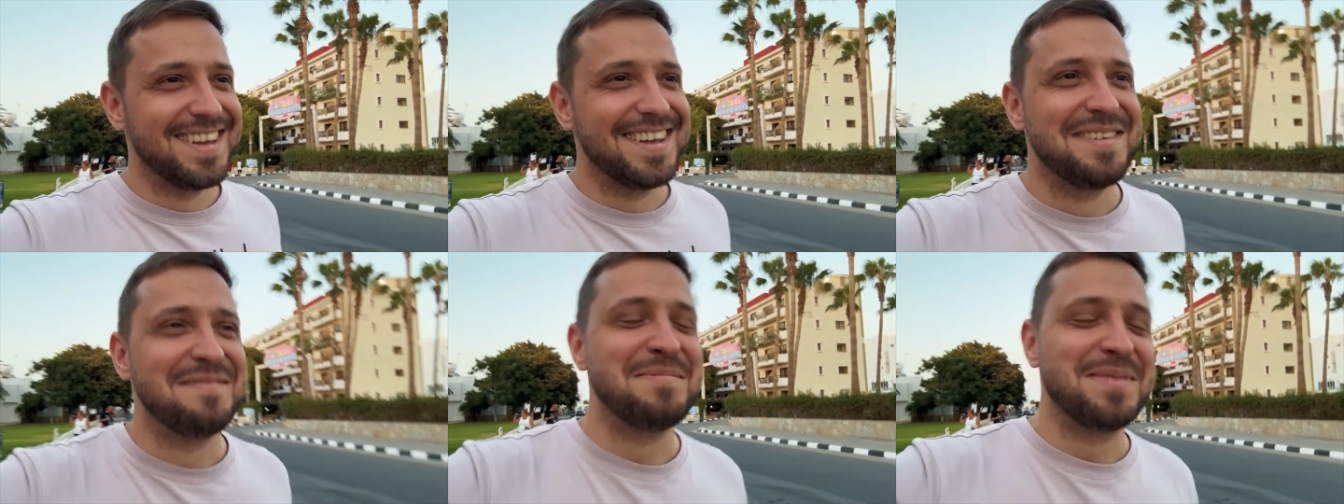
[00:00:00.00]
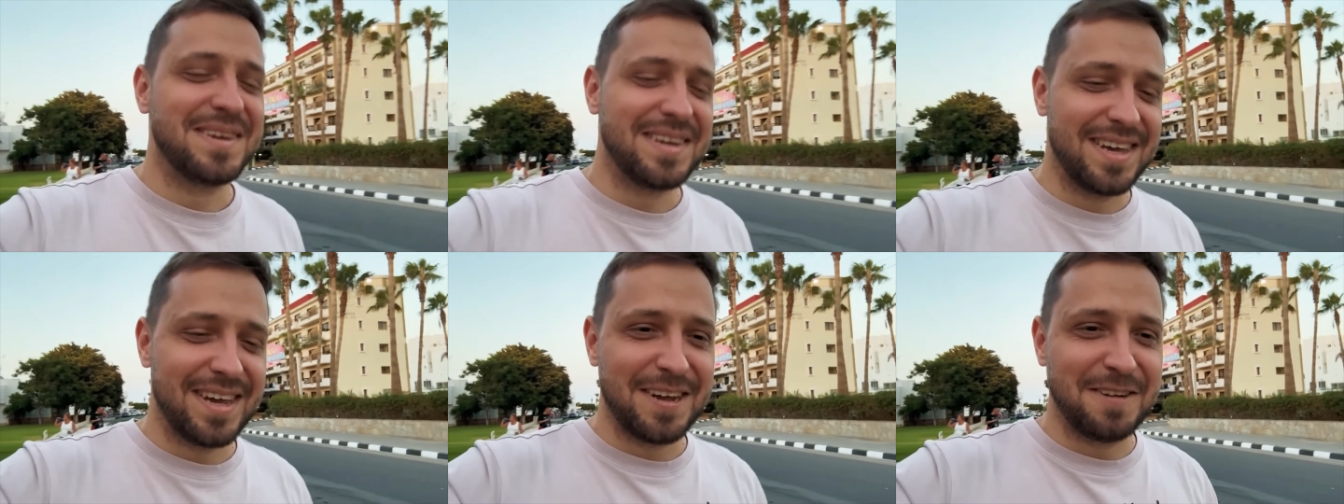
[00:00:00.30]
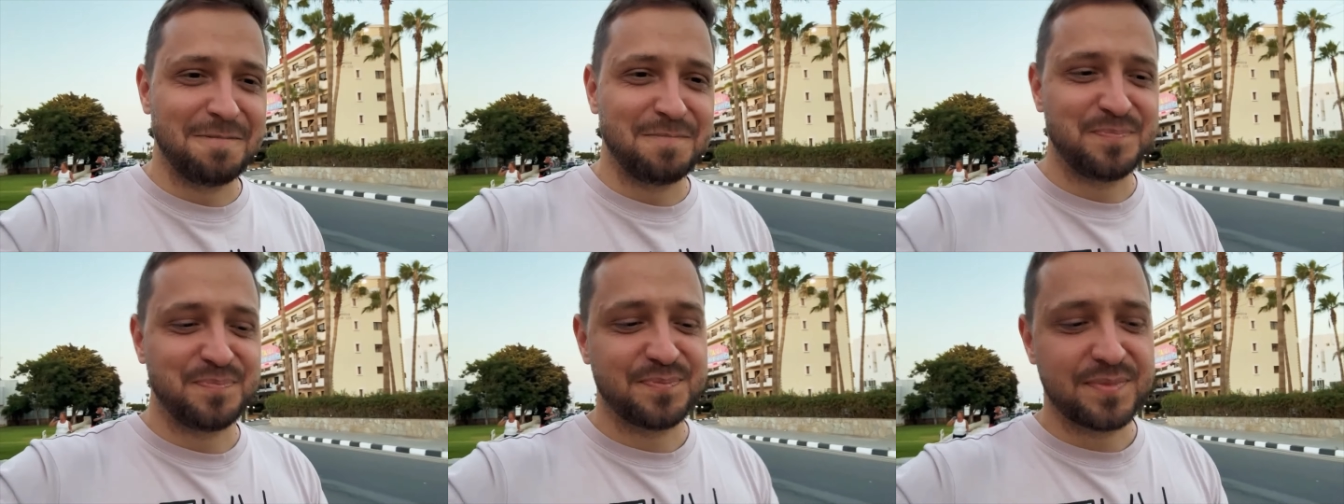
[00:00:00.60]
But yeah,
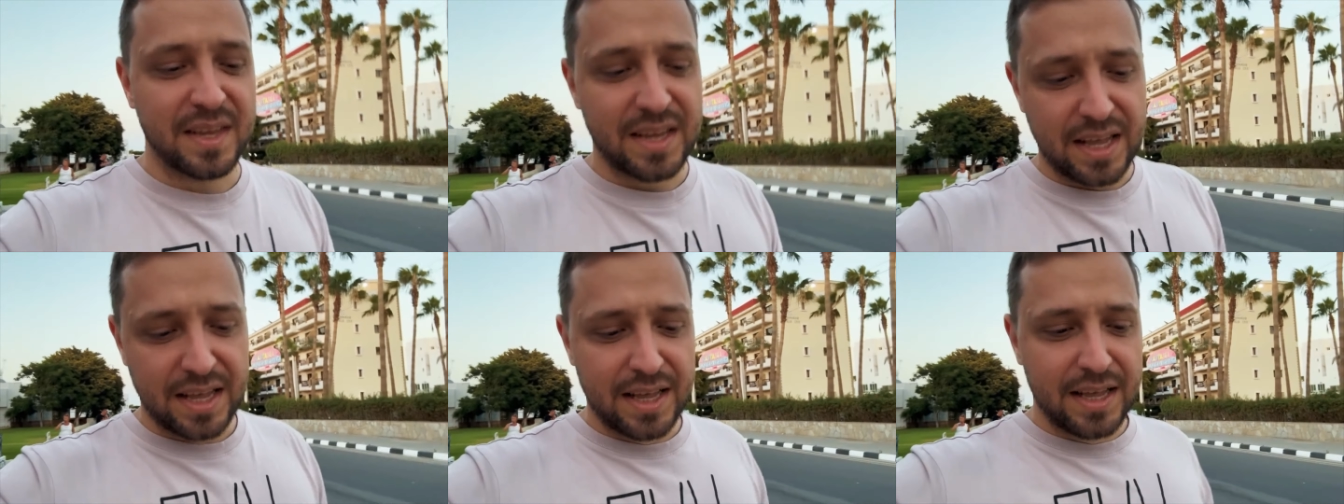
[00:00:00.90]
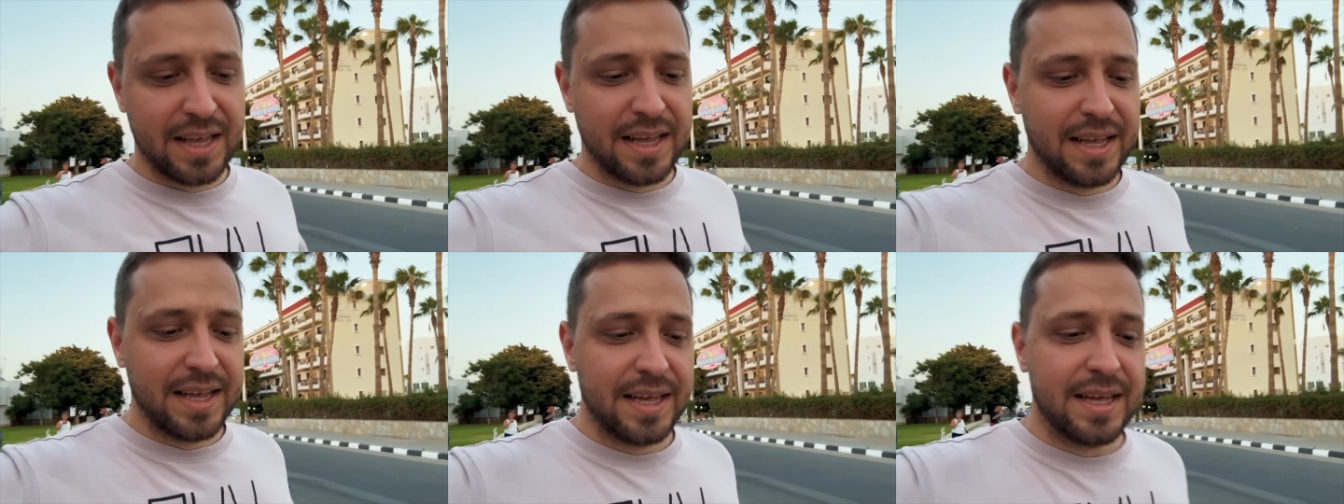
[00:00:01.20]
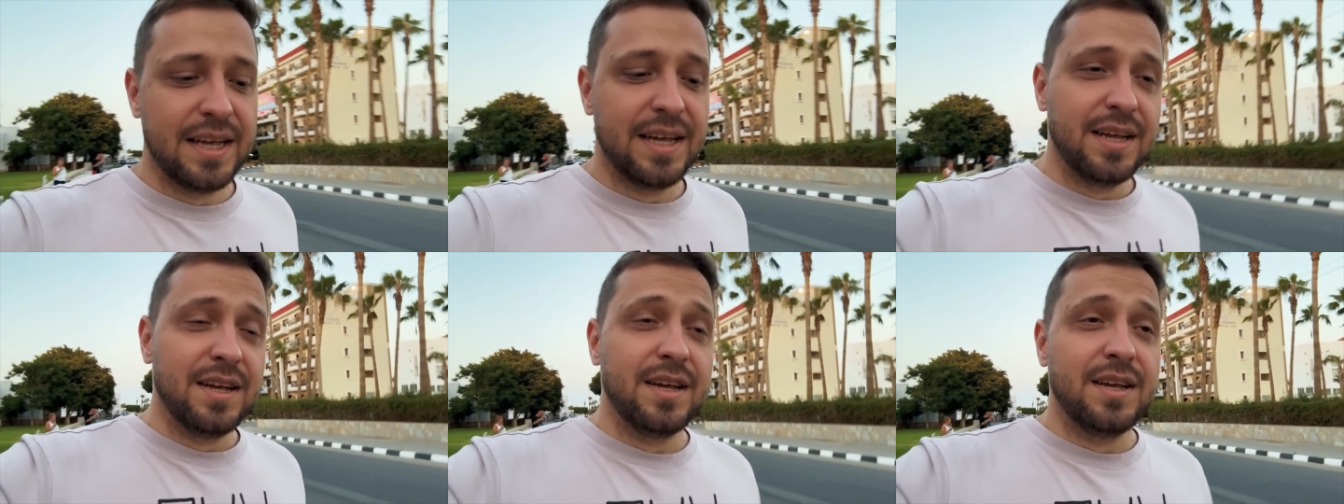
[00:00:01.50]

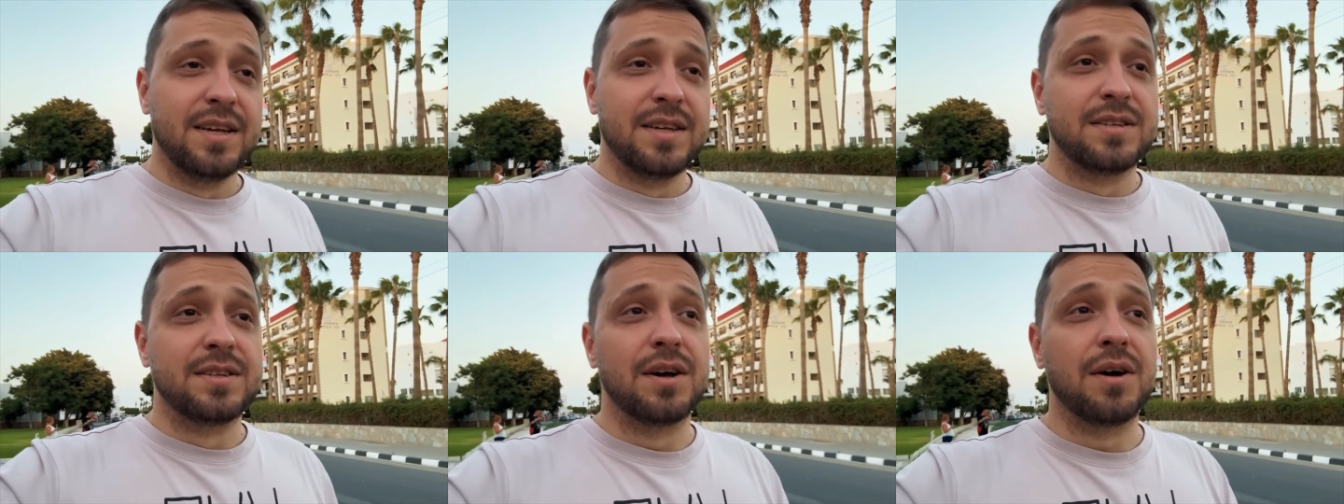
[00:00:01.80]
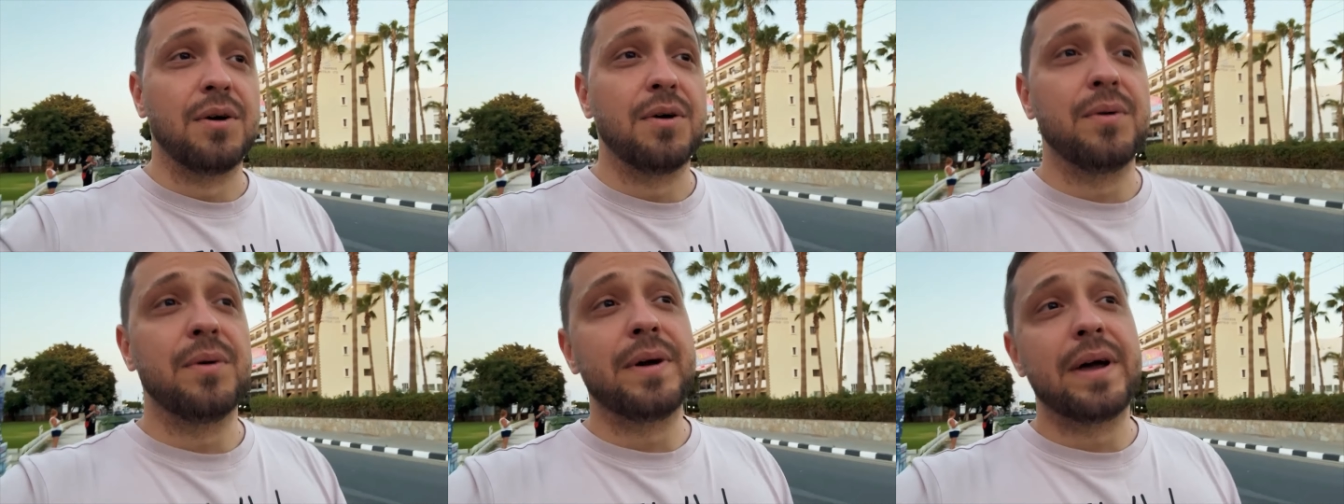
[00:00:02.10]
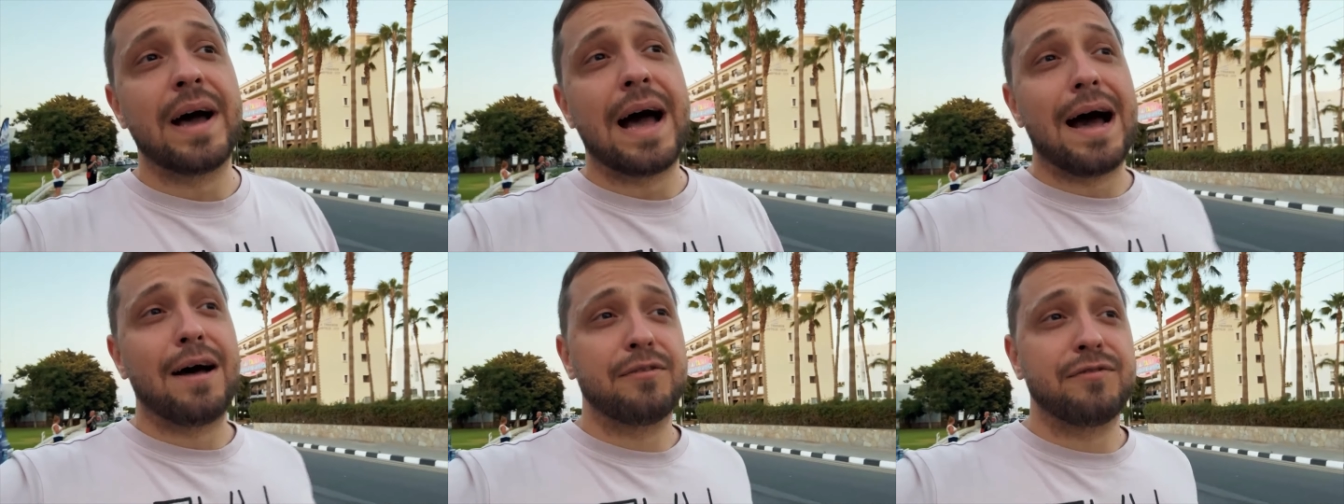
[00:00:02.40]
so we
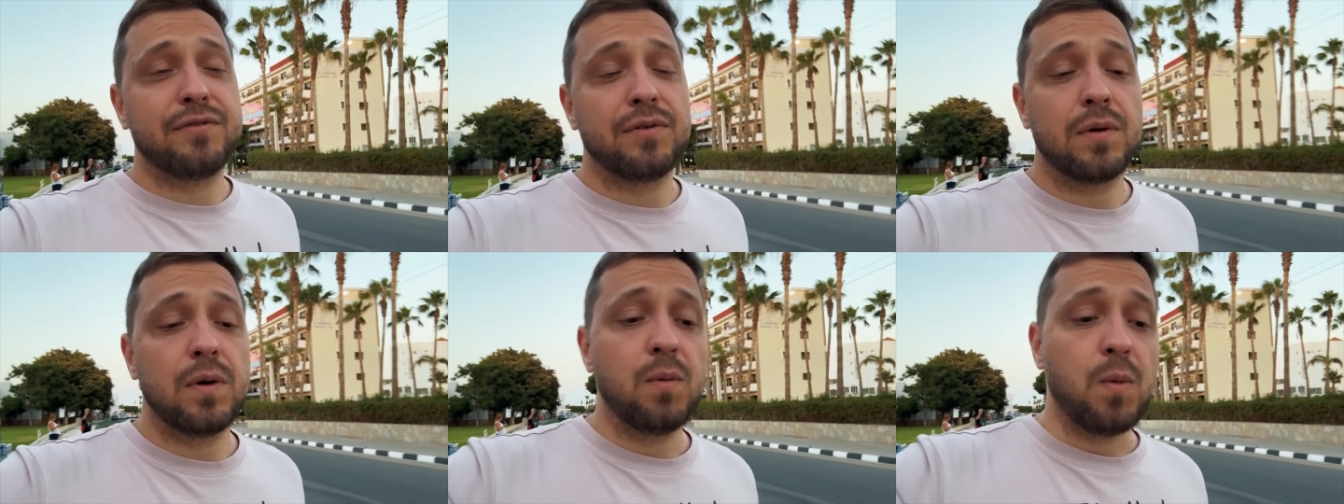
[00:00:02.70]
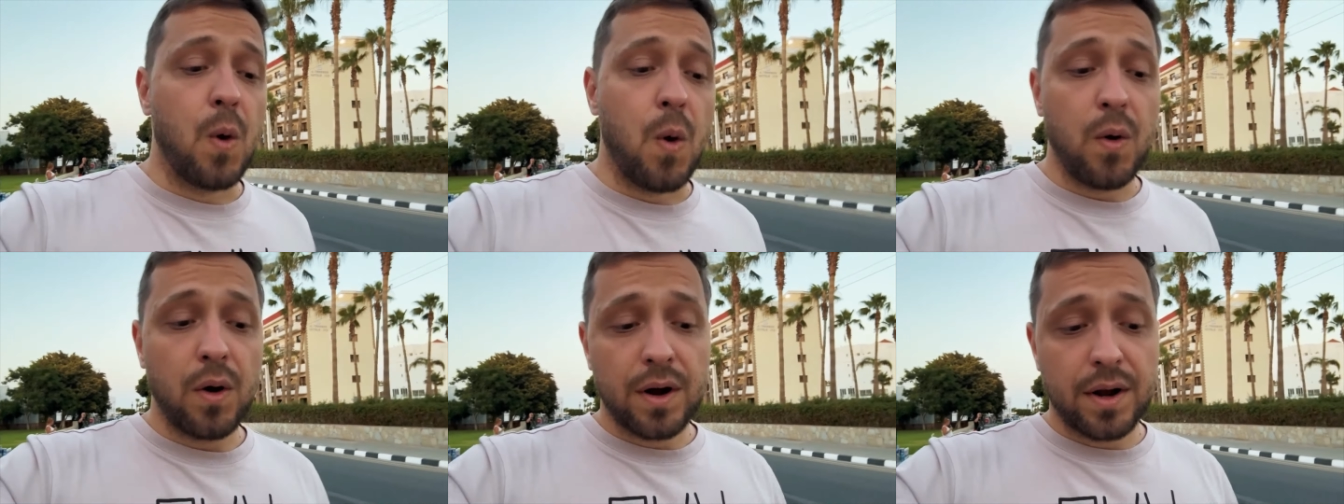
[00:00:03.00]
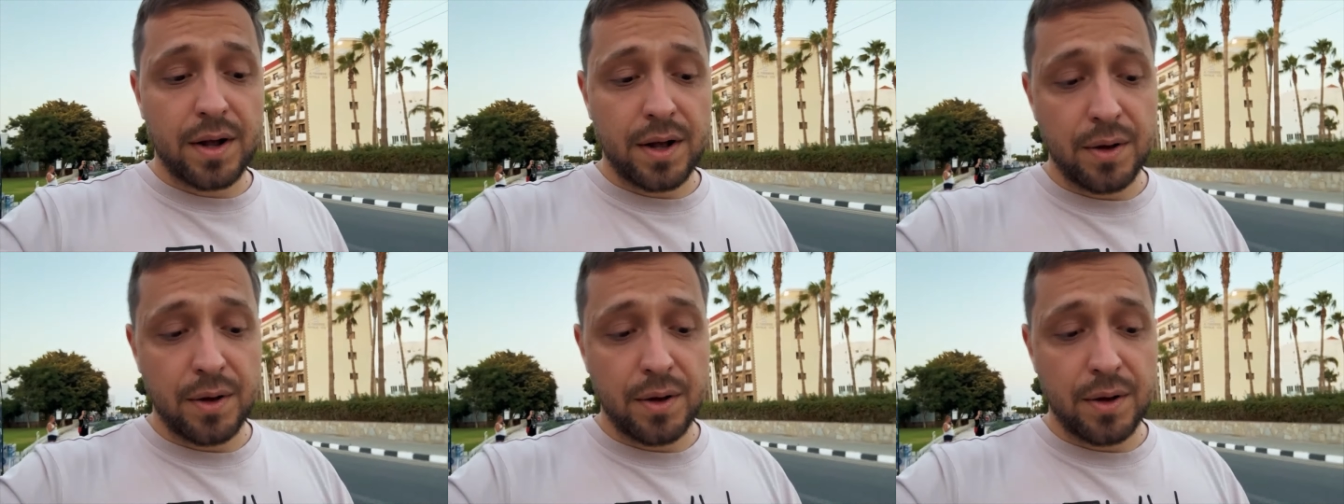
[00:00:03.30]
are out for a walk.